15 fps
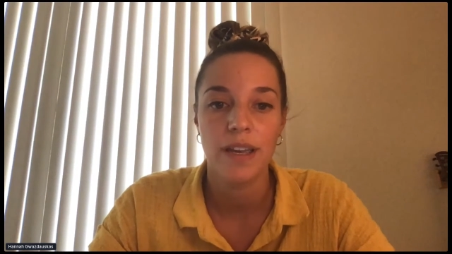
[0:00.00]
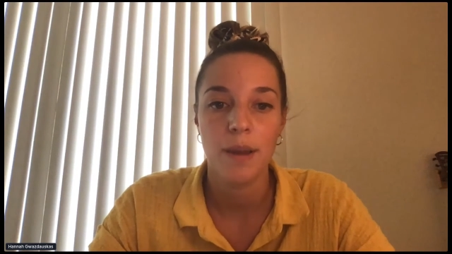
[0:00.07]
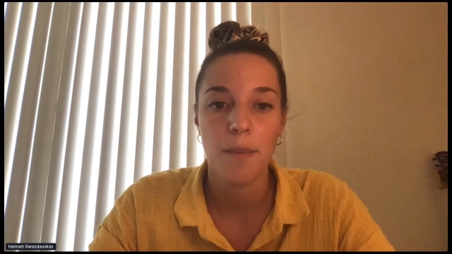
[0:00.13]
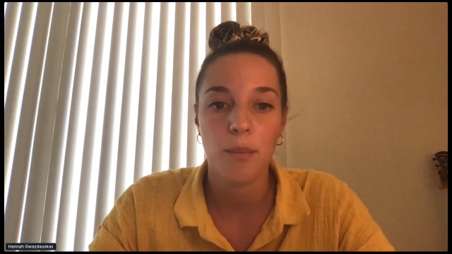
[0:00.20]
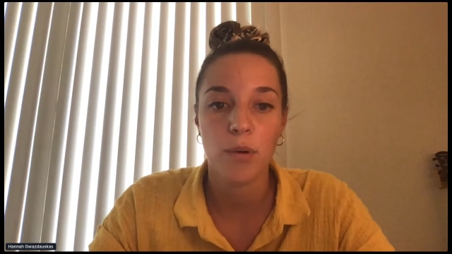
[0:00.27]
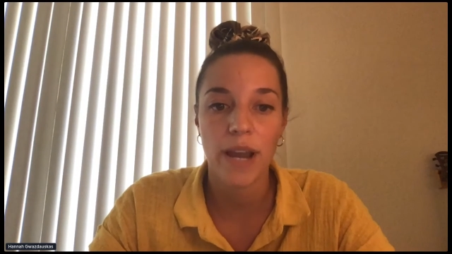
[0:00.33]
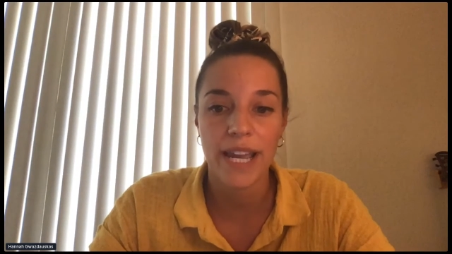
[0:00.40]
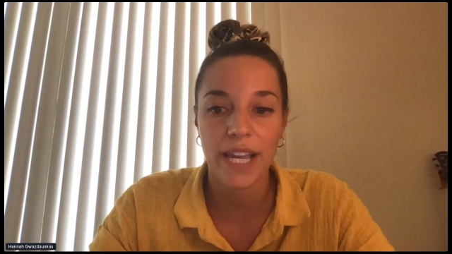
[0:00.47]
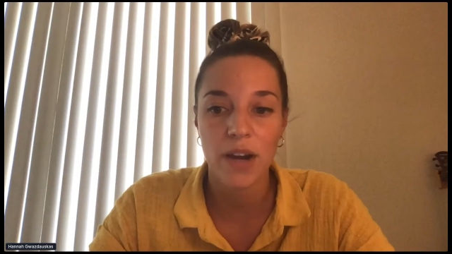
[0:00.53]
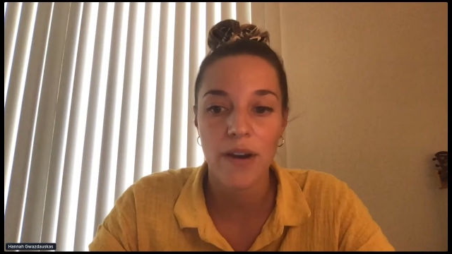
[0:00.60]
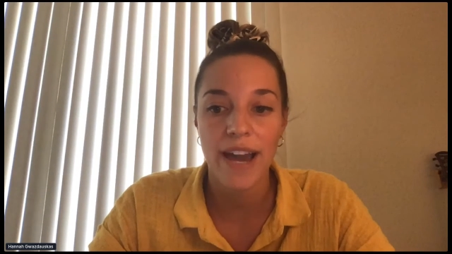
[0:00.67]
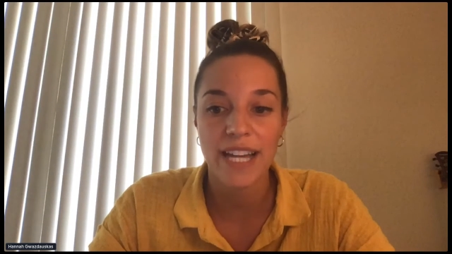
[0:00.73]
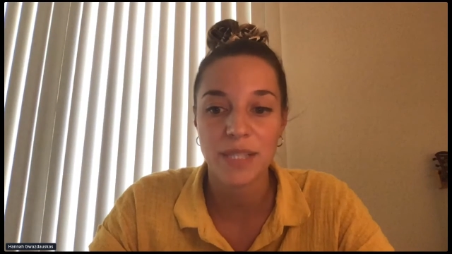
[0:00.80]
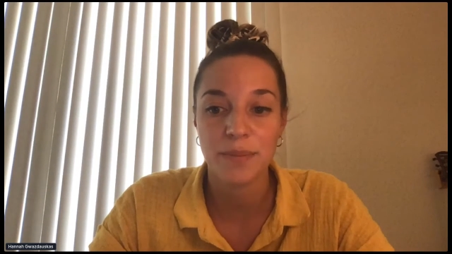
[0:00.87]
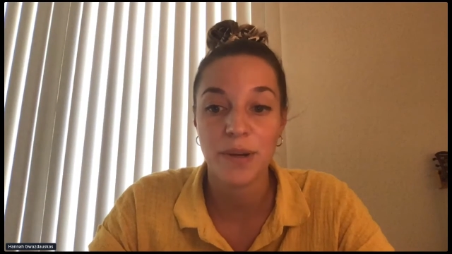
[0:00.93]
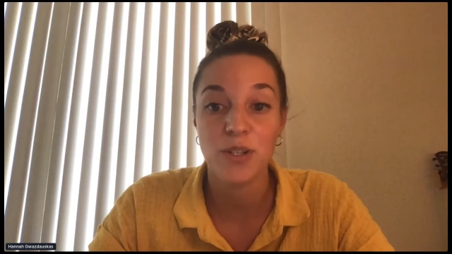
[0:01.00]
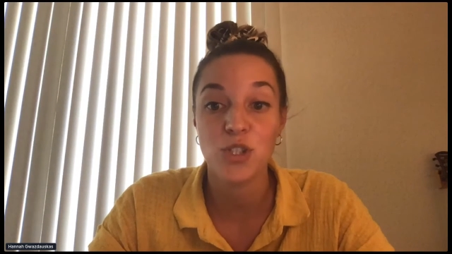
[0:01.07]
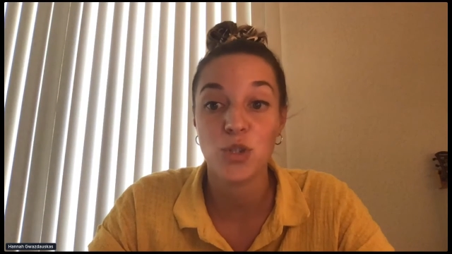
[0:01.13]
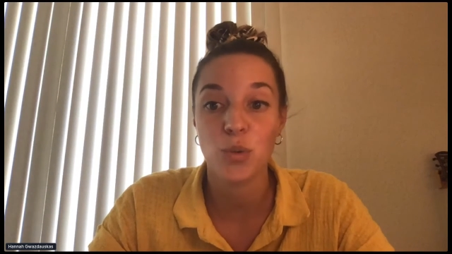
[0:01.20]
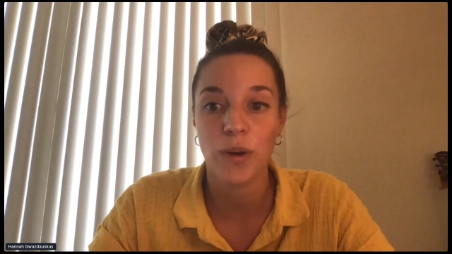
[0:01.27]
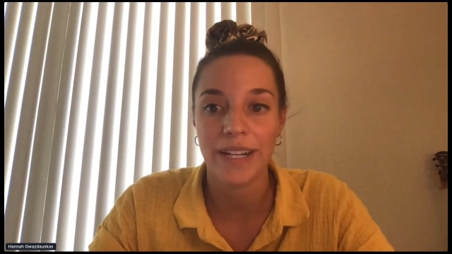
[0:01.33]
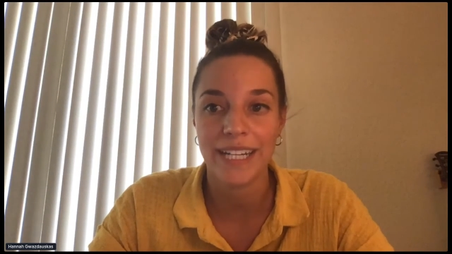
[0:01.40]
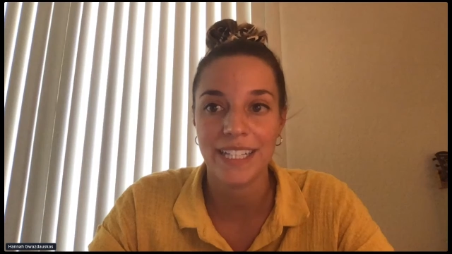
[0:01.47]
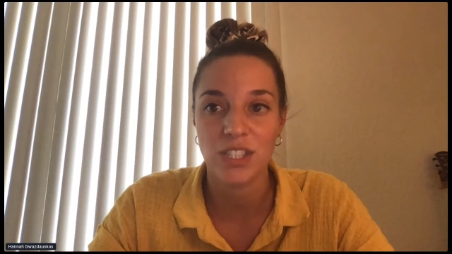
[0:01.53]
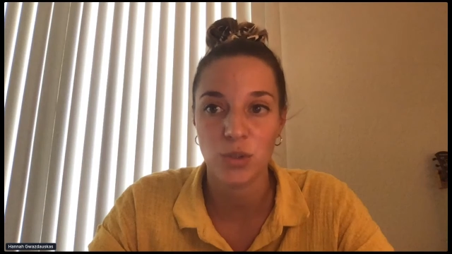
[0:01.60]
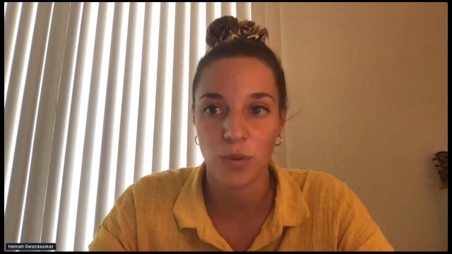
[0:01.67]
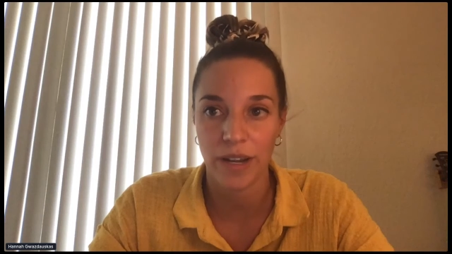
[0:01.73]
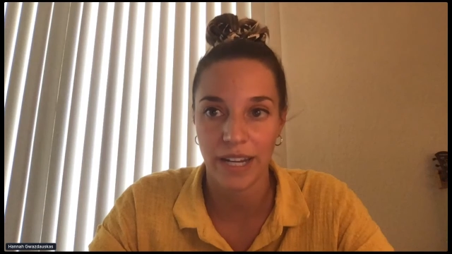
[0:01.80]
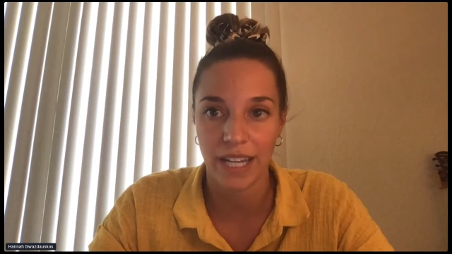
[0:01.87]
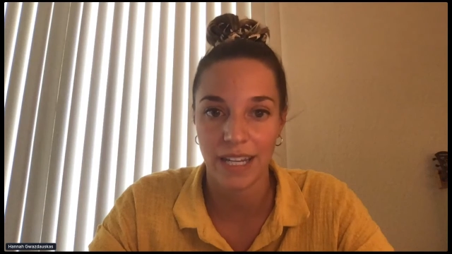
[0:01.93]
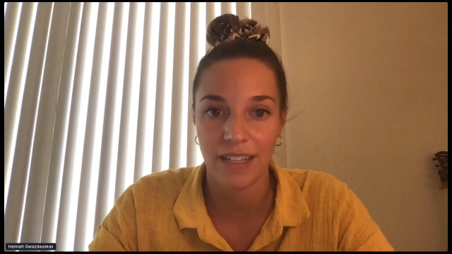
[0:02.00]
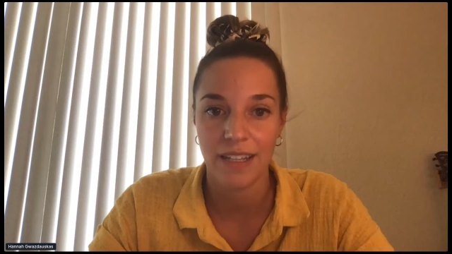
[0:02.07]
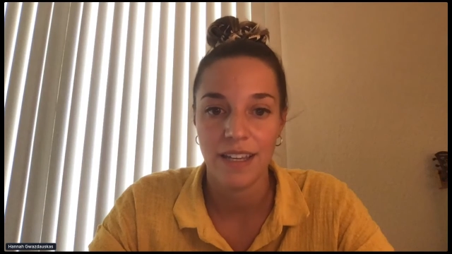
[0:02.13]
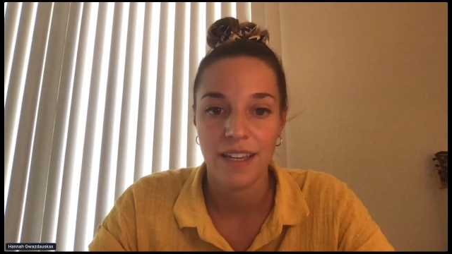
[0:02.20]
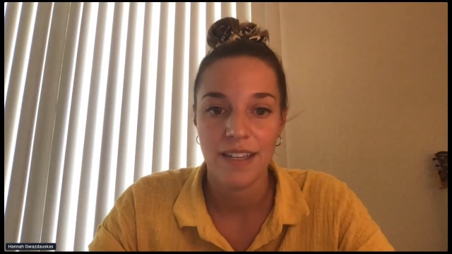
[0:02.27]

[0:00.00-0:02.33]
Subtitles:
Prego Expo 2020.